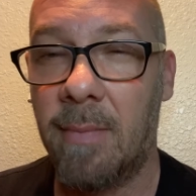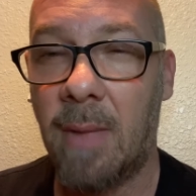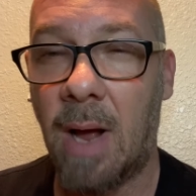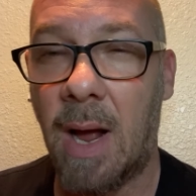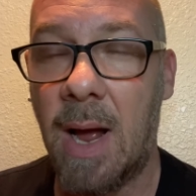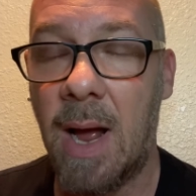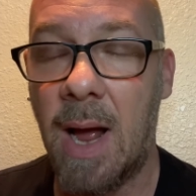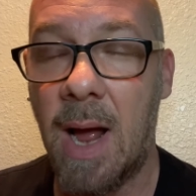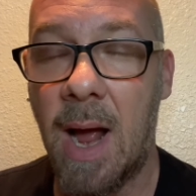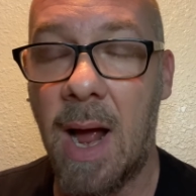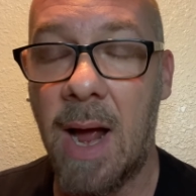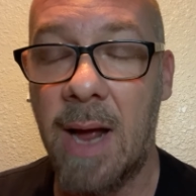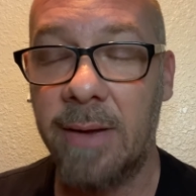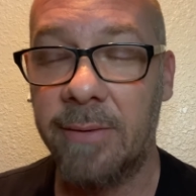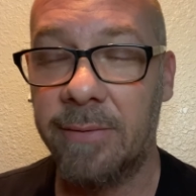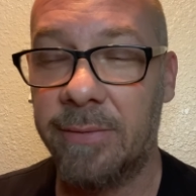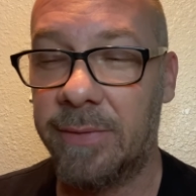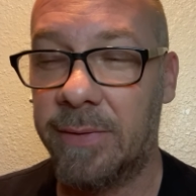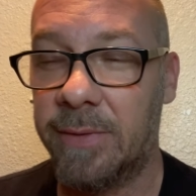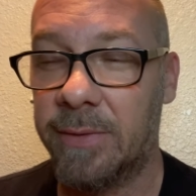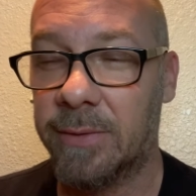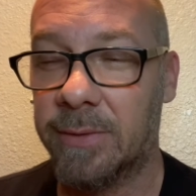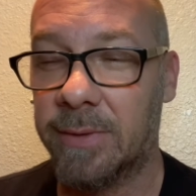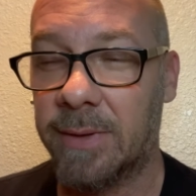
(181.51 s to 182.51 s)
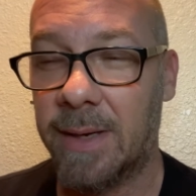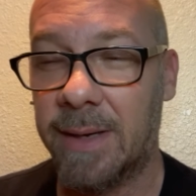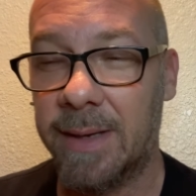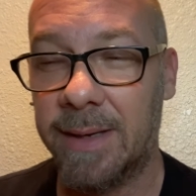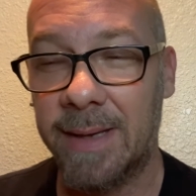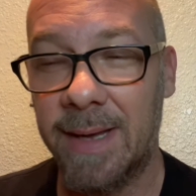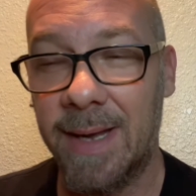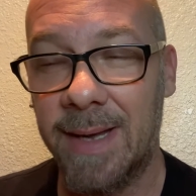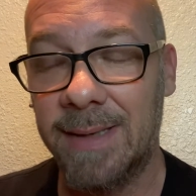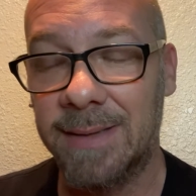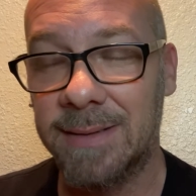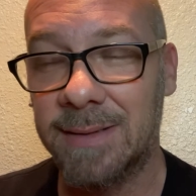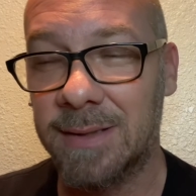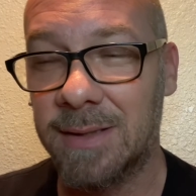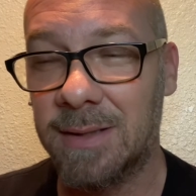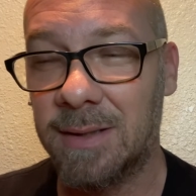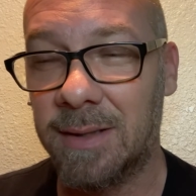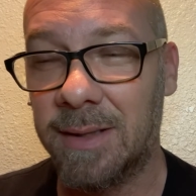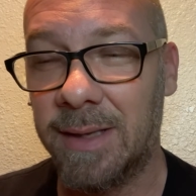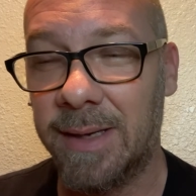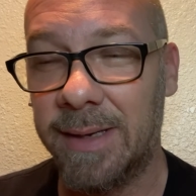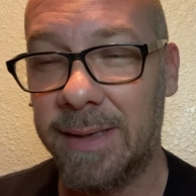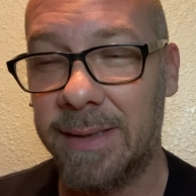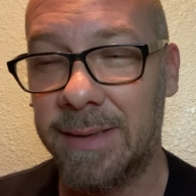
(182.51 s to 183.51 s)
I feel like,
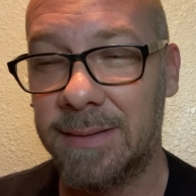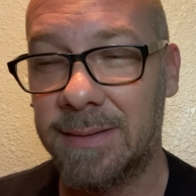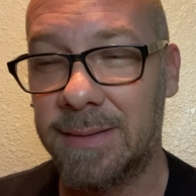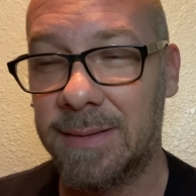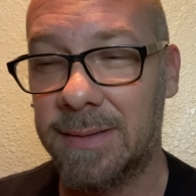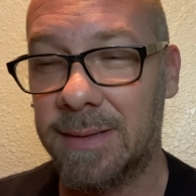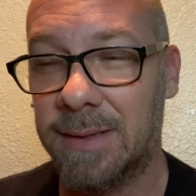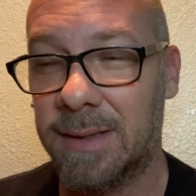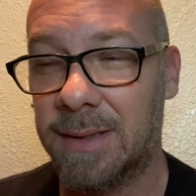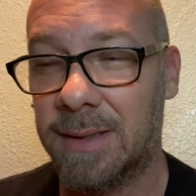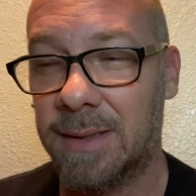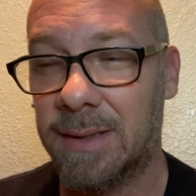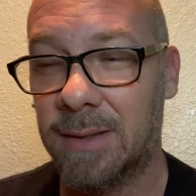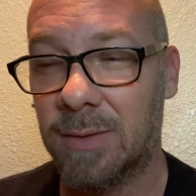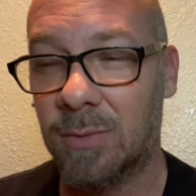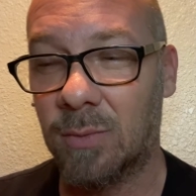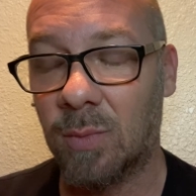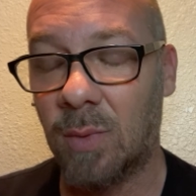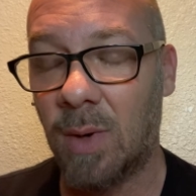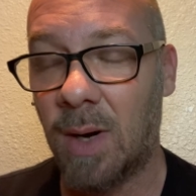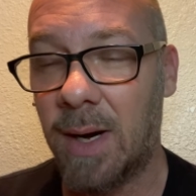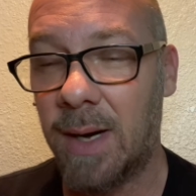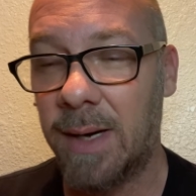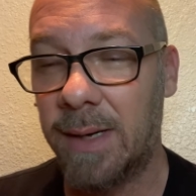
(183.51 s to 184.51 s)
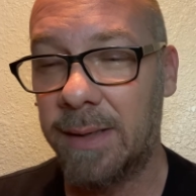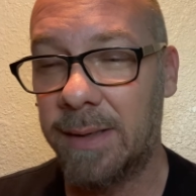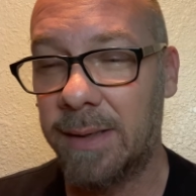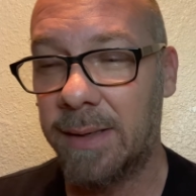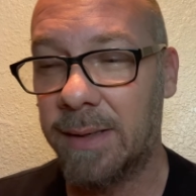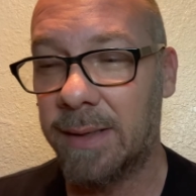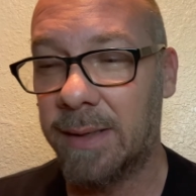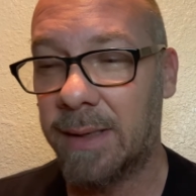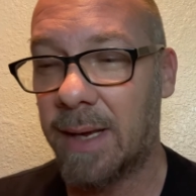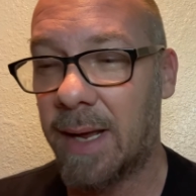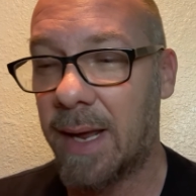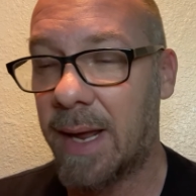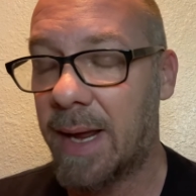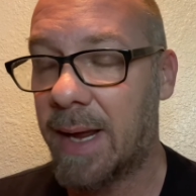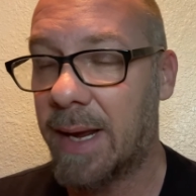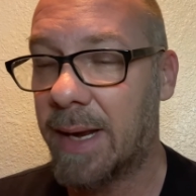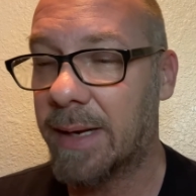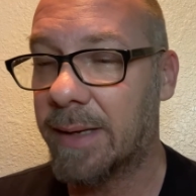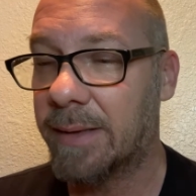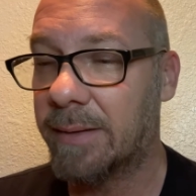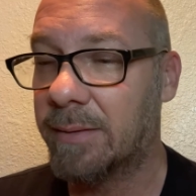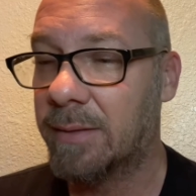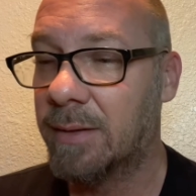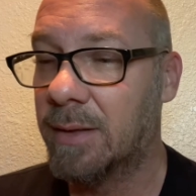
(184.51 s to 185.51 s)
escalate rioting
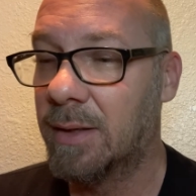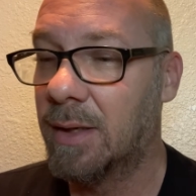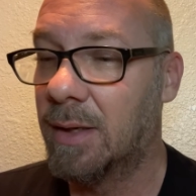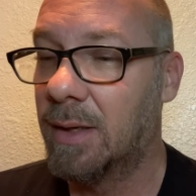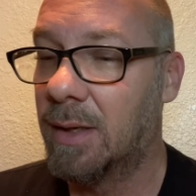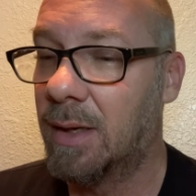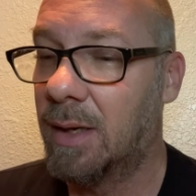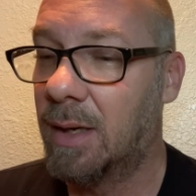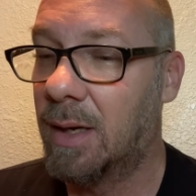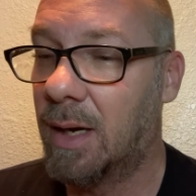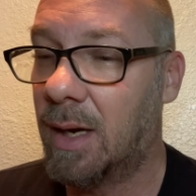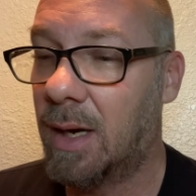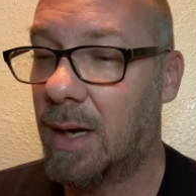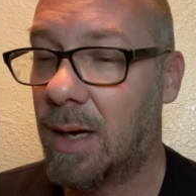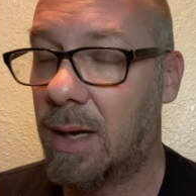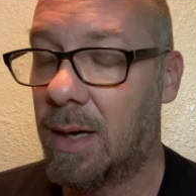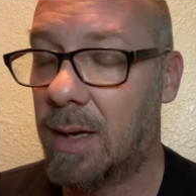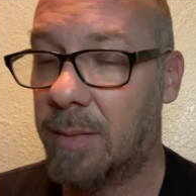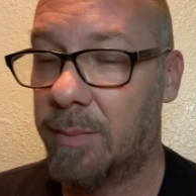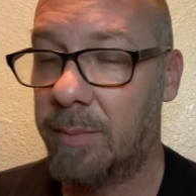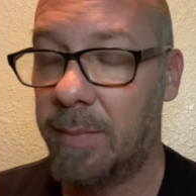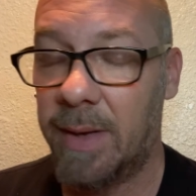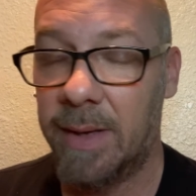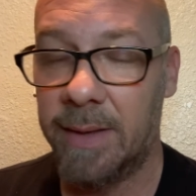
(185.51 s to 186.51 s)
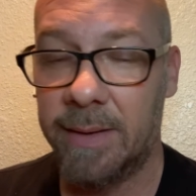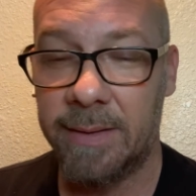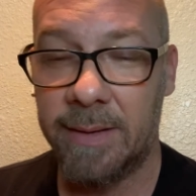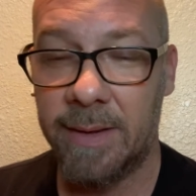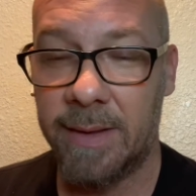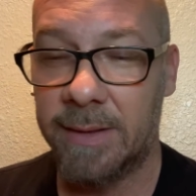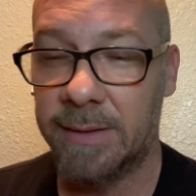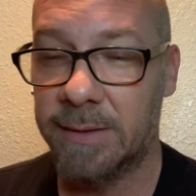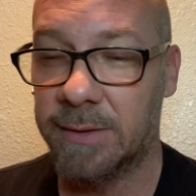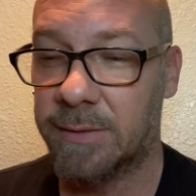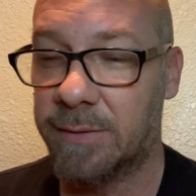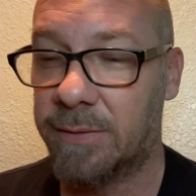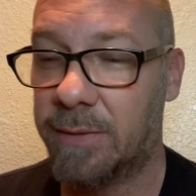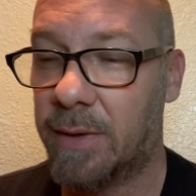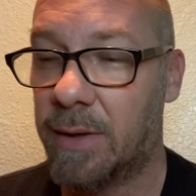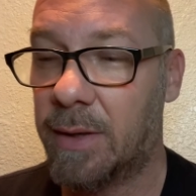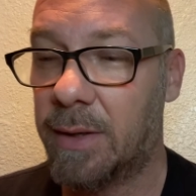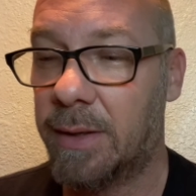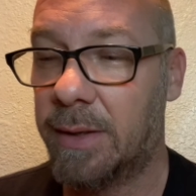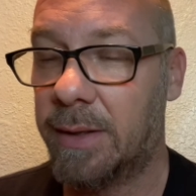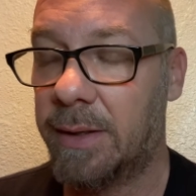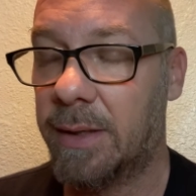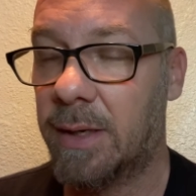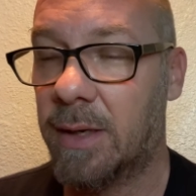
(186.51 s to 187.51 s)
and make things
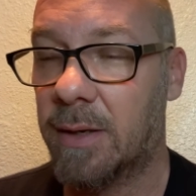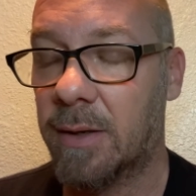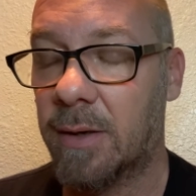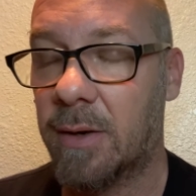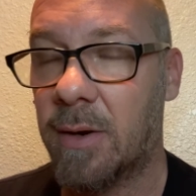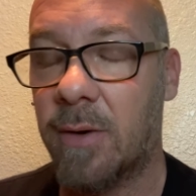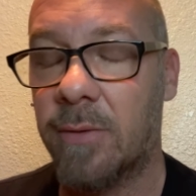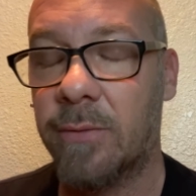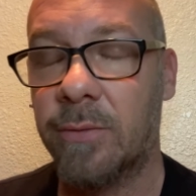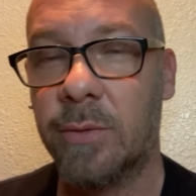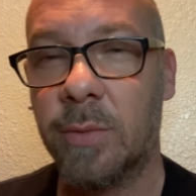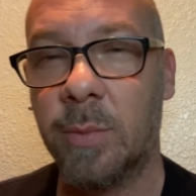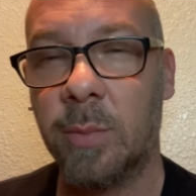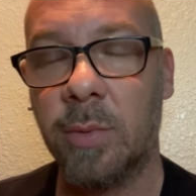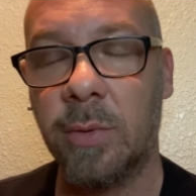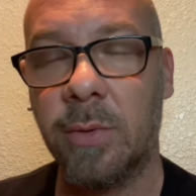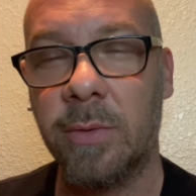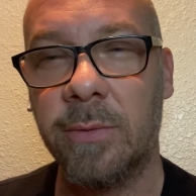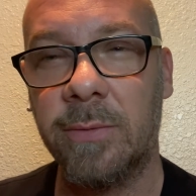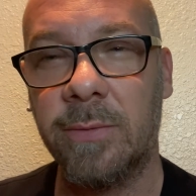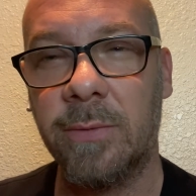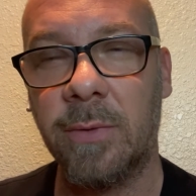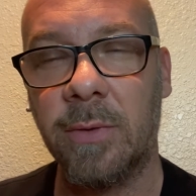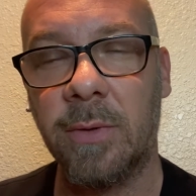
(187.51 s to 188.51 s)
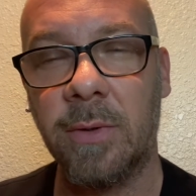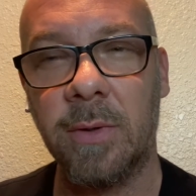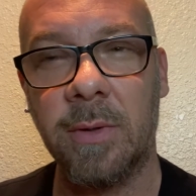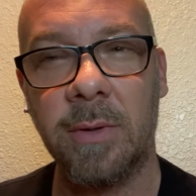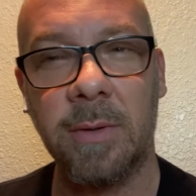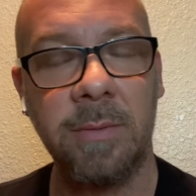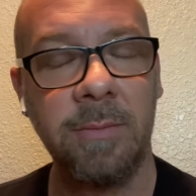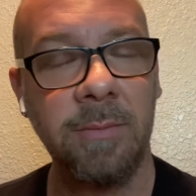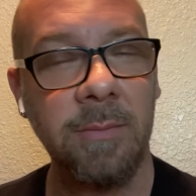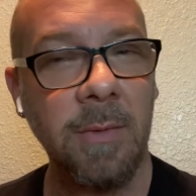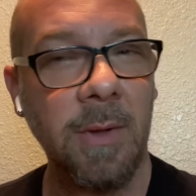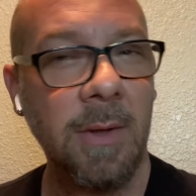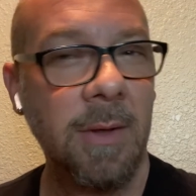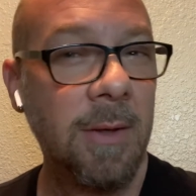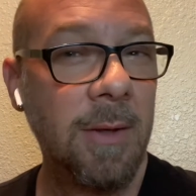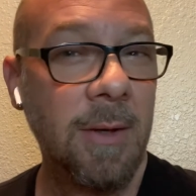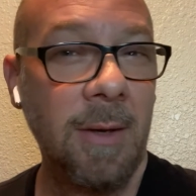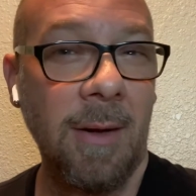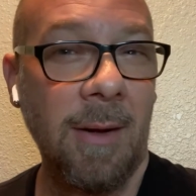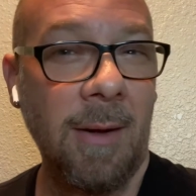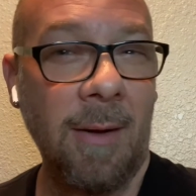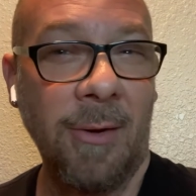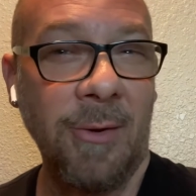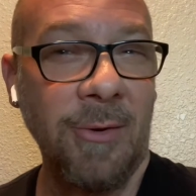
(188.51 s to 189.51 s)
very uncomfortable for
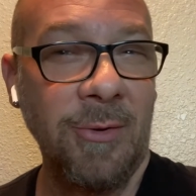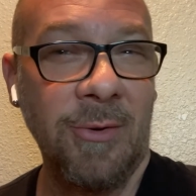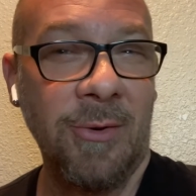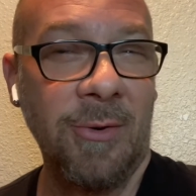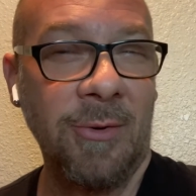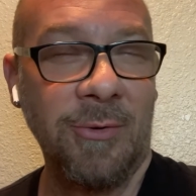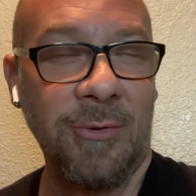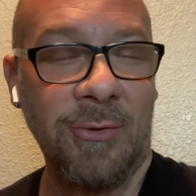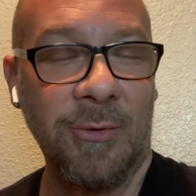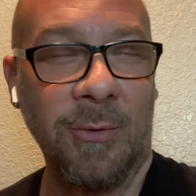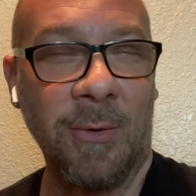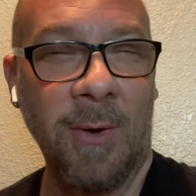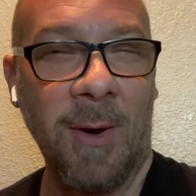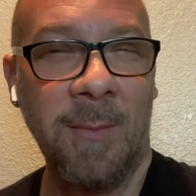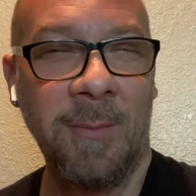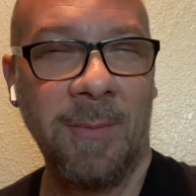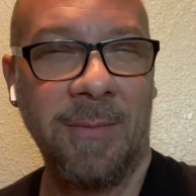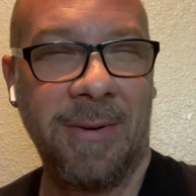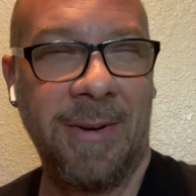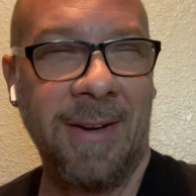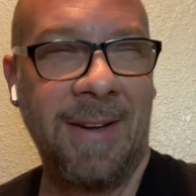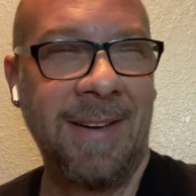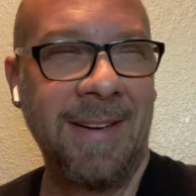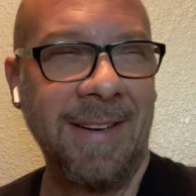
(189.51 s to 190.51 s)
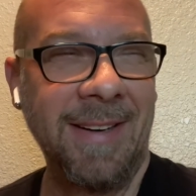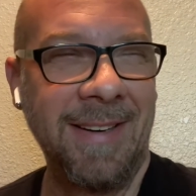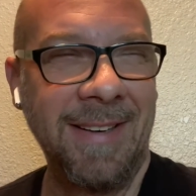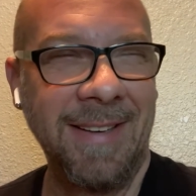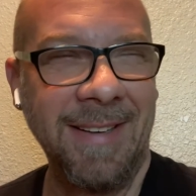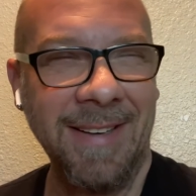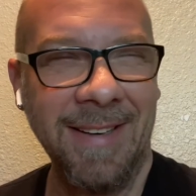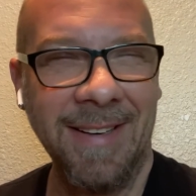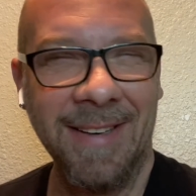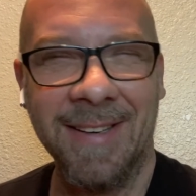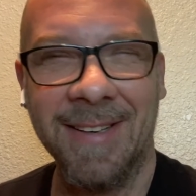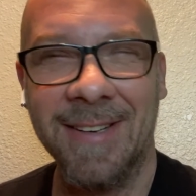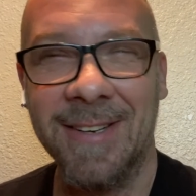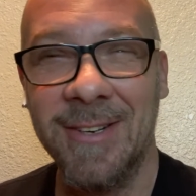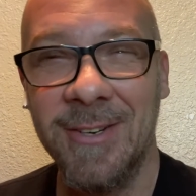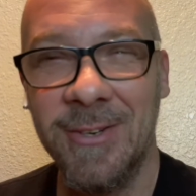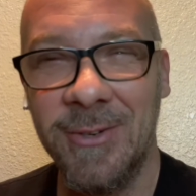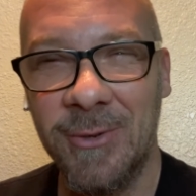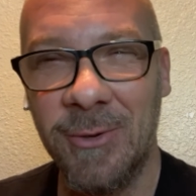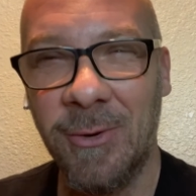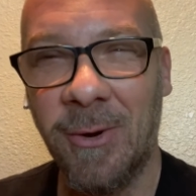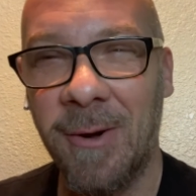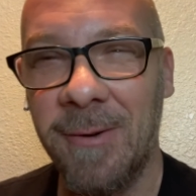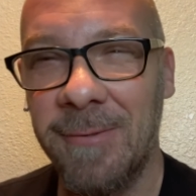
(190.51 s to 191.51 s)
Trump
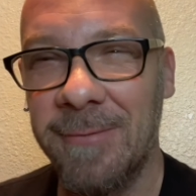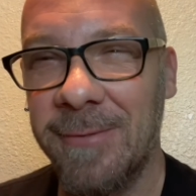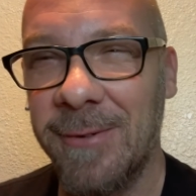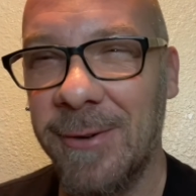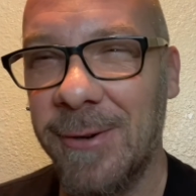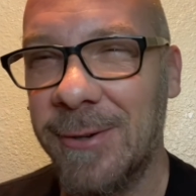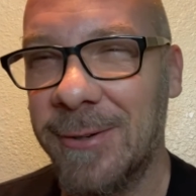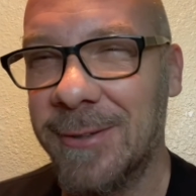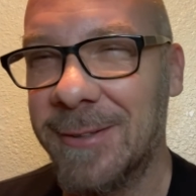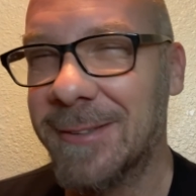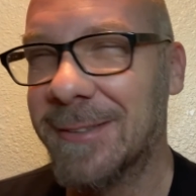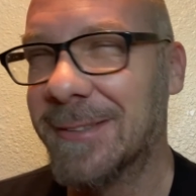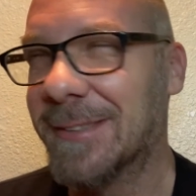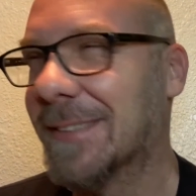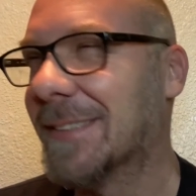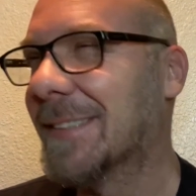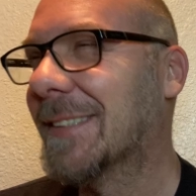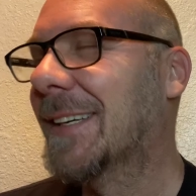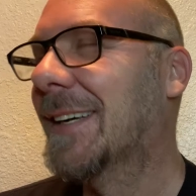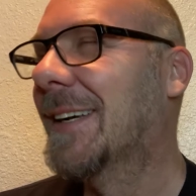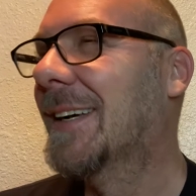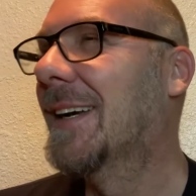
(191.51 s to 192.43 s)
Trump voters.